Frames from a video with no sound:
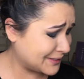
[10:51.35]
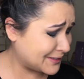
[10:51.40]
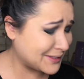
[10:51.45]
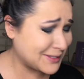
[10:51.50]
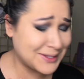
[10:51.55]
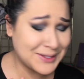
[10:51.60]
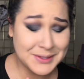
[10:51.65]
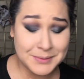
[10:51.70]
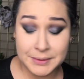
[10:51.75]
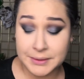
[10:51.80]

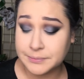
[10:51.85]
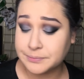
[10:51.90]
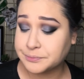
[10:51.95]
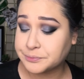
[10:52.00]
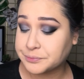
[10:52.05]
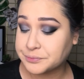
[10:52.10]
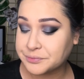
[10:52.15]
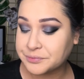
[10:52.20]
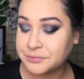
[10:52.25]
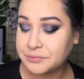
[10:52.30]
excuse me,
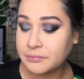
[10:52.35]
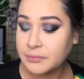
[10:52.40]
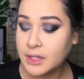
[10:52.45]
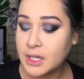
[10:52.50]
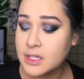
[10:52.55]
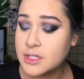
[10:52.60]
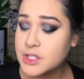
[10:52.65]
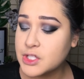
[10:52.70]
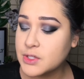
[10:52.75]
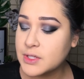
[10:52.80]

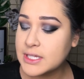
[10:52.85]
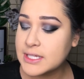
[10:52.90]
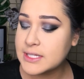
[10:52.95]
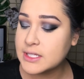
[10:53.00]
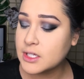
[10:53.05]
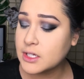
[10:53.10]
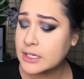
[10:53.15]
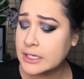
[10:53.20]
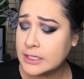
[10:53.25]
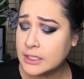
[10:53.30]
to
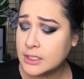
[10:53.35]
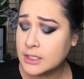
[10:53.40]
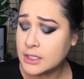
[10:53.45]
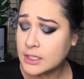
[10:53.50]
this look.